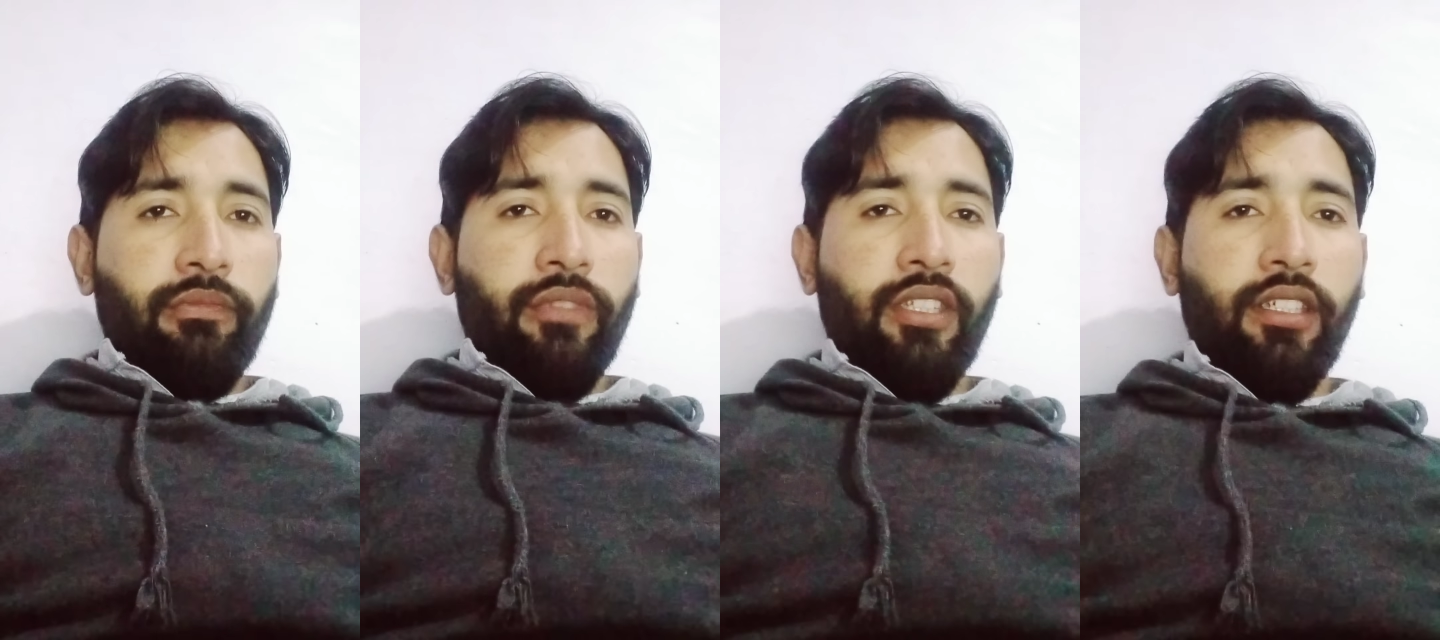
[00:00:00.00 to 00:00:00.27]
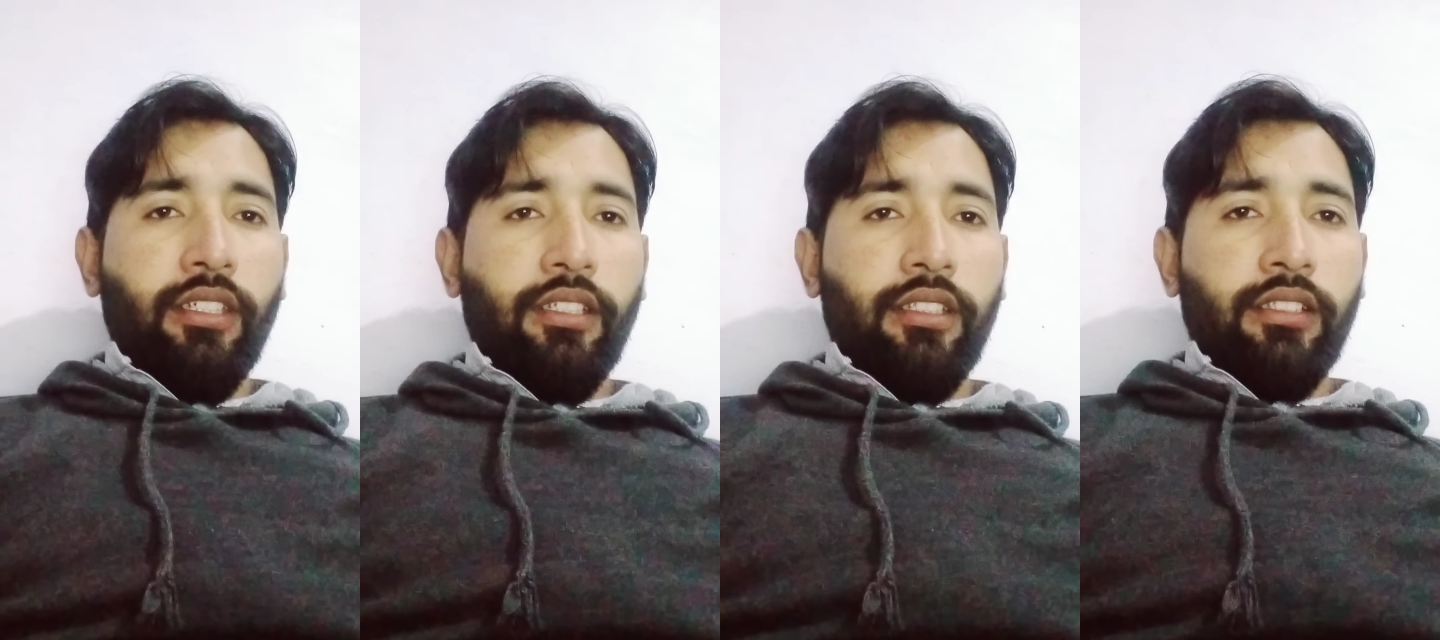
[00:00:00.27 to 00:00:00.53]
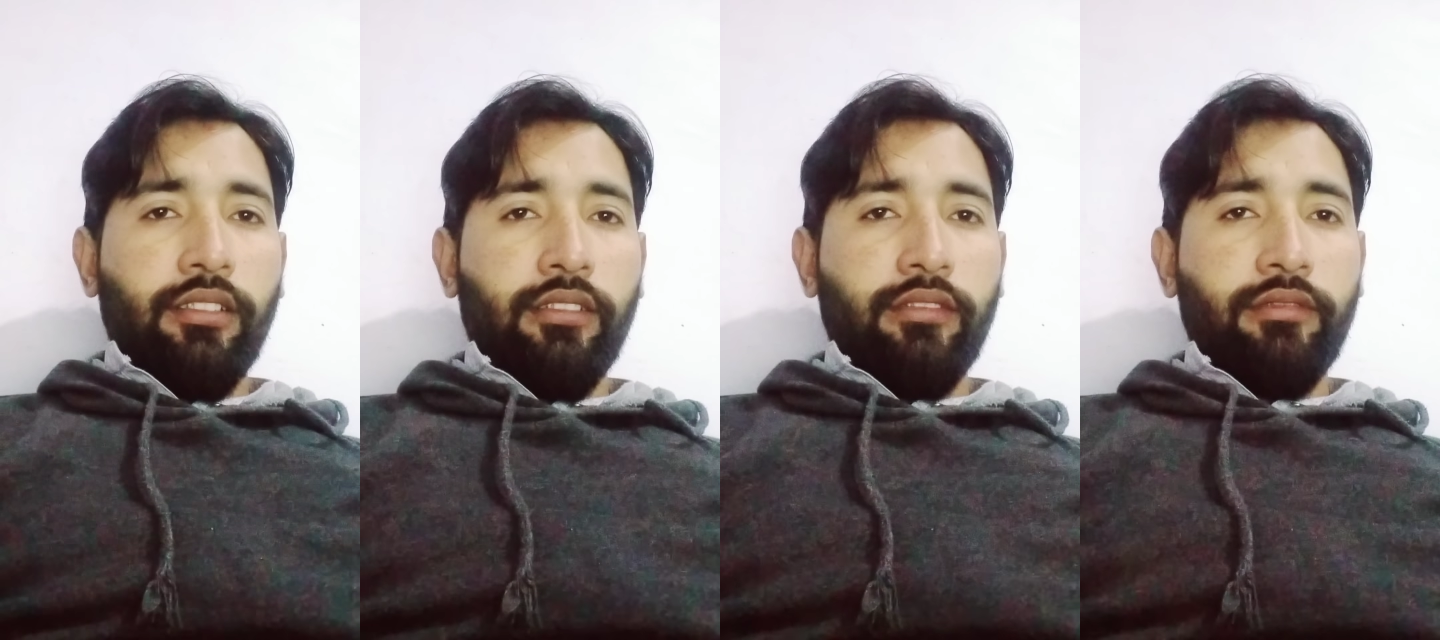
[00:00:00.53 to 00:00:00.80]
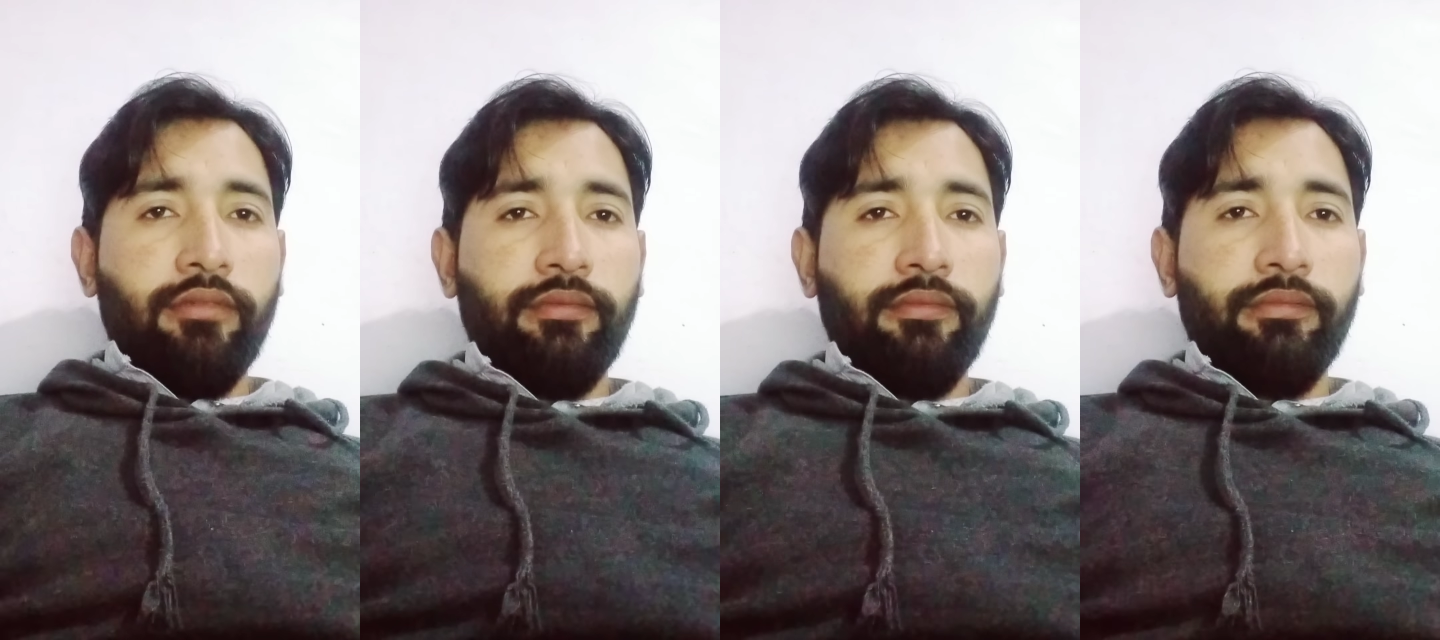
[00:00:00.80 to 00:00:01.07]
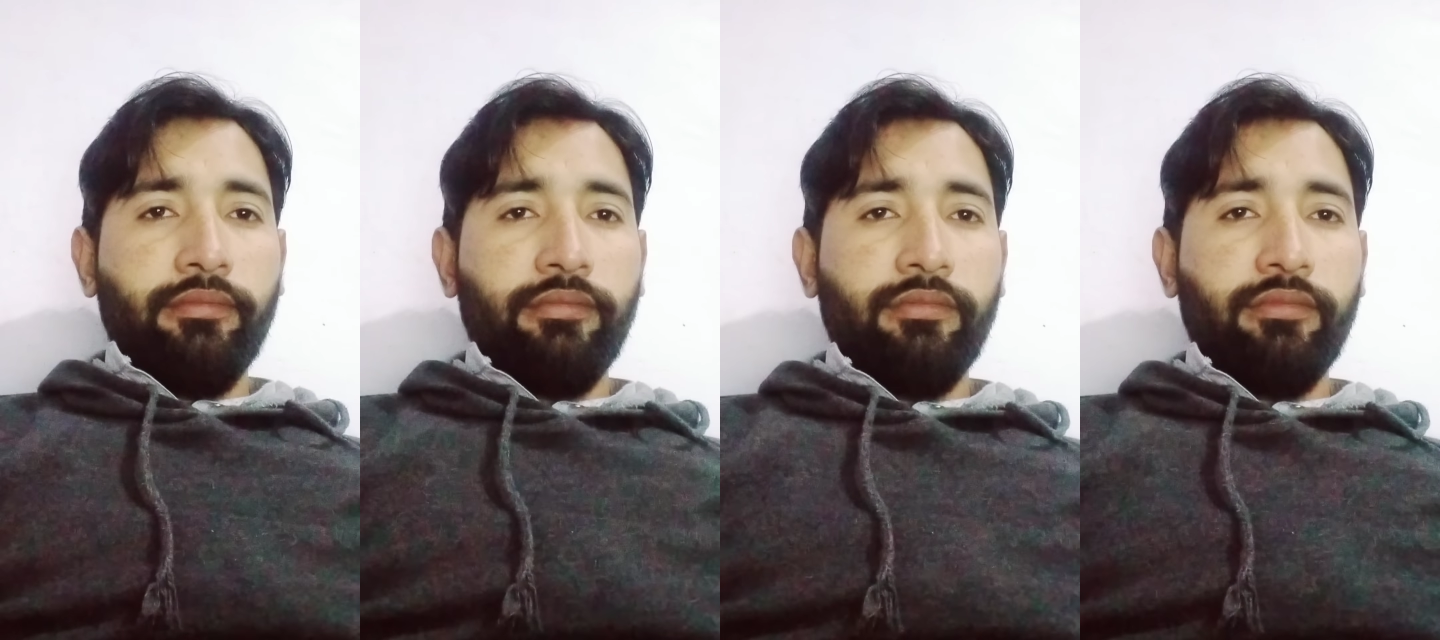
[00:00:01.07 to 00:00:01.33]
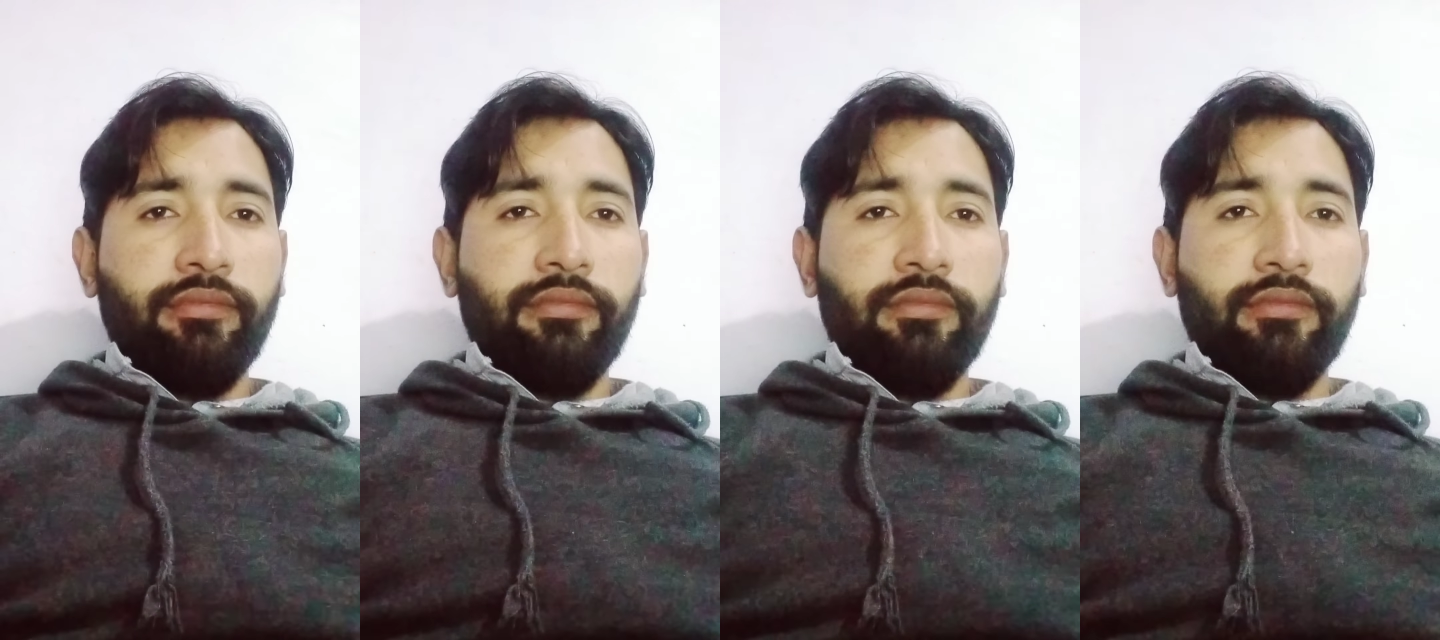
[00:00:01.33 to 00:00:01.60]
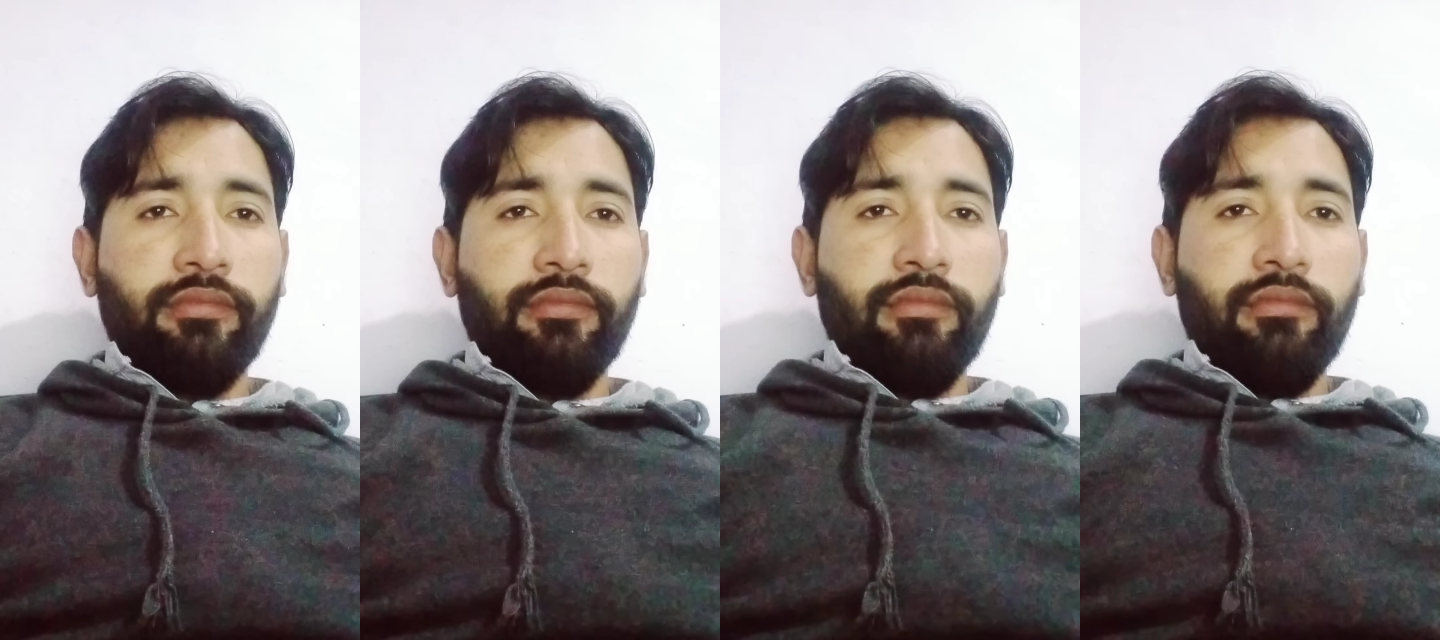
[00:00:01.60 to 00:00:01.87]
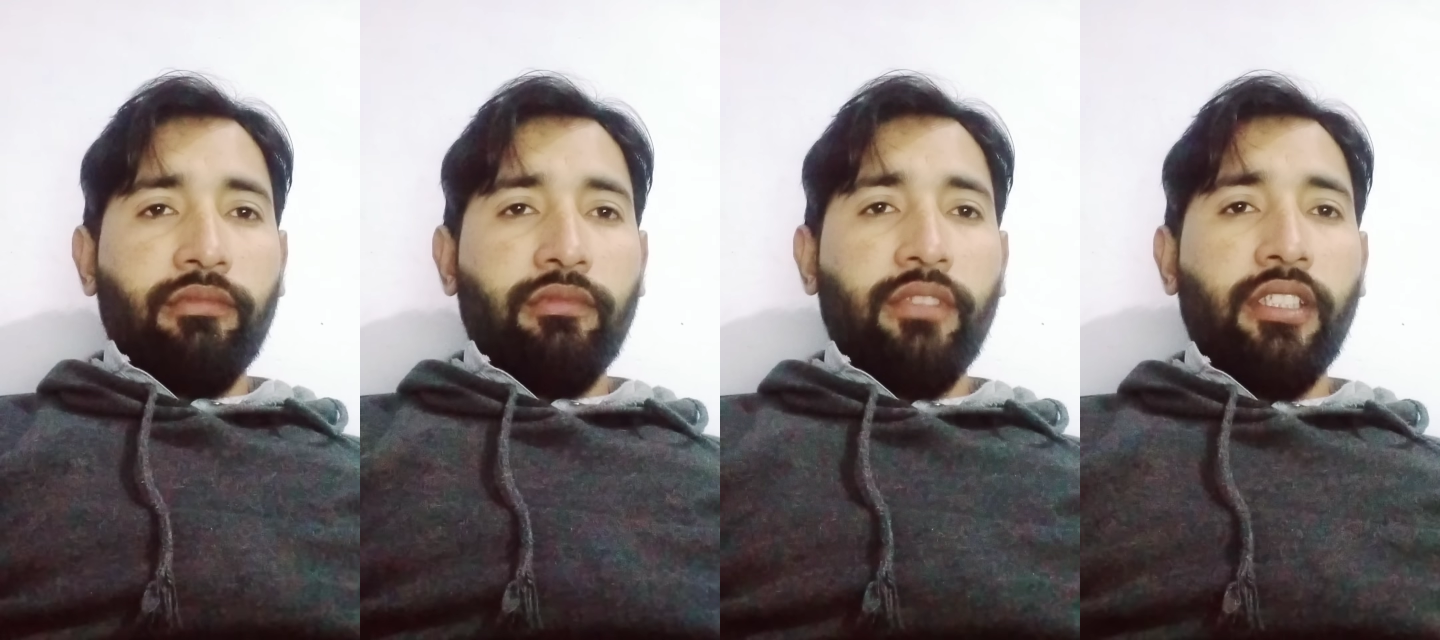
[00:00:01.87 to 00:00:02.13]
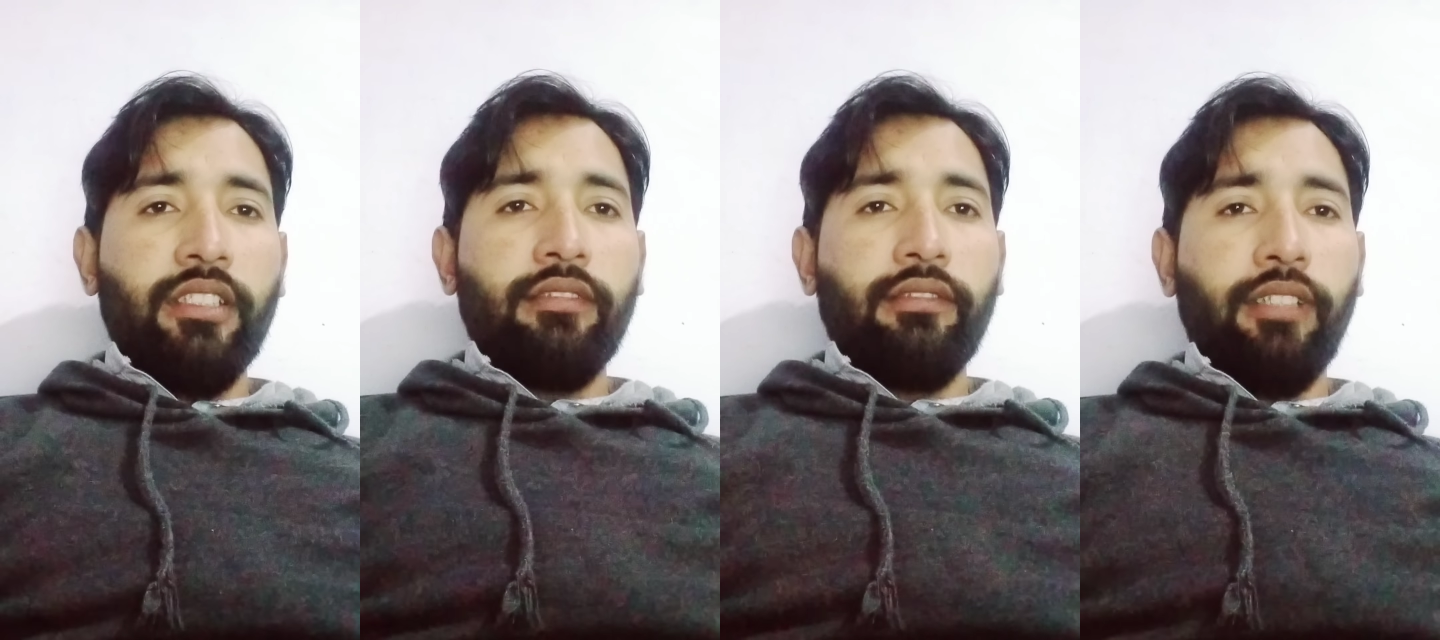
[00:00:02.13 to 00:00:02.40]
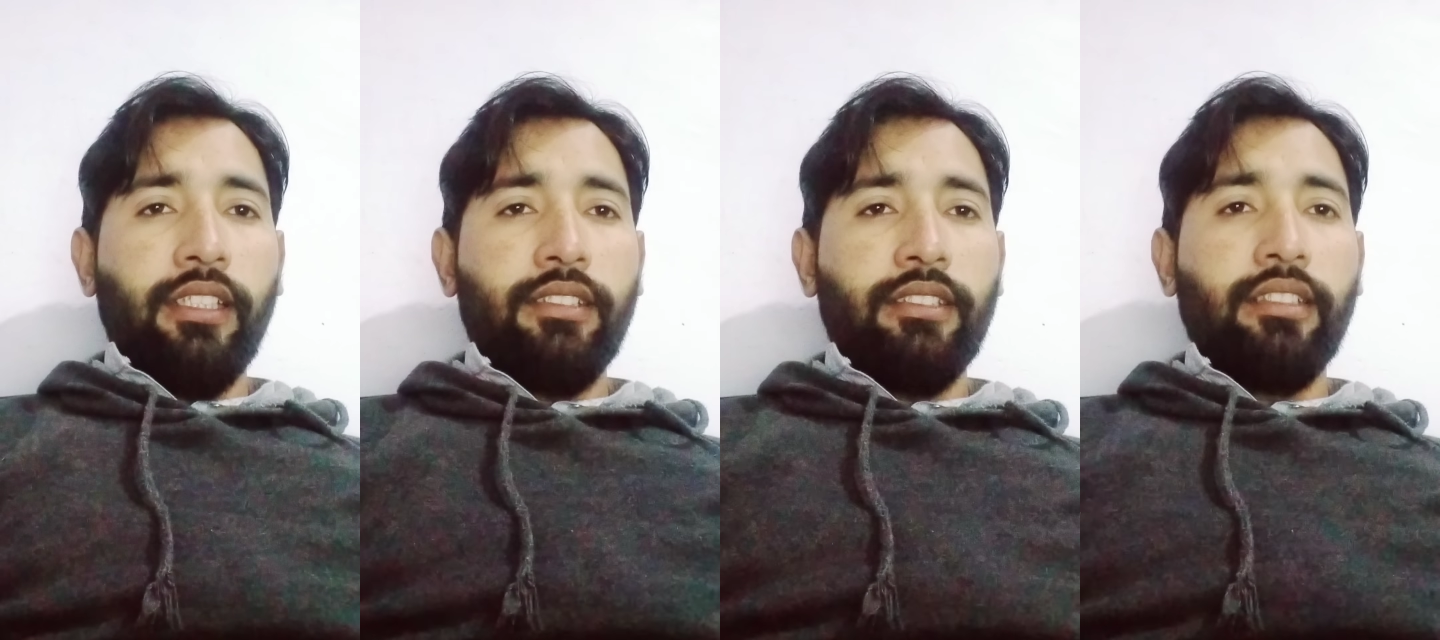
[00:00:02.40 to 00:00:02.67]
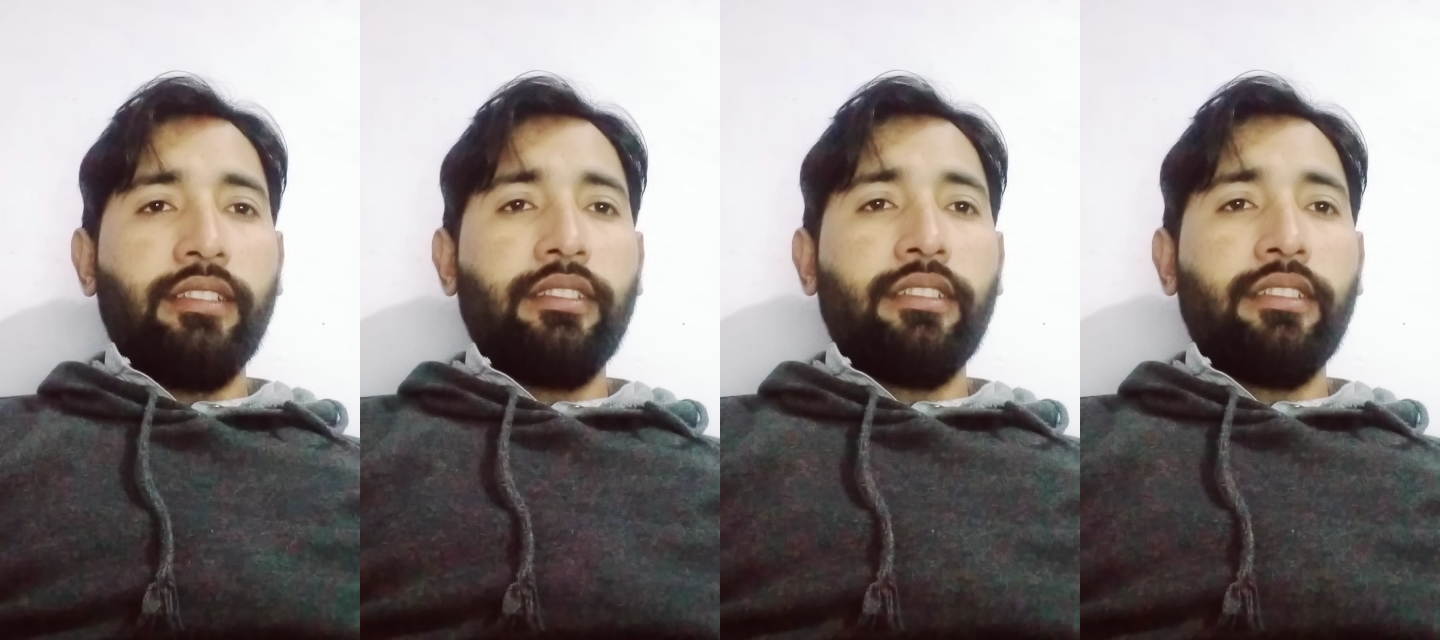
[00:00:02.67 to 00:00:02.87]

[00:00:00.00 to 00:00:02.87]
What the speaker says: Helical. This virus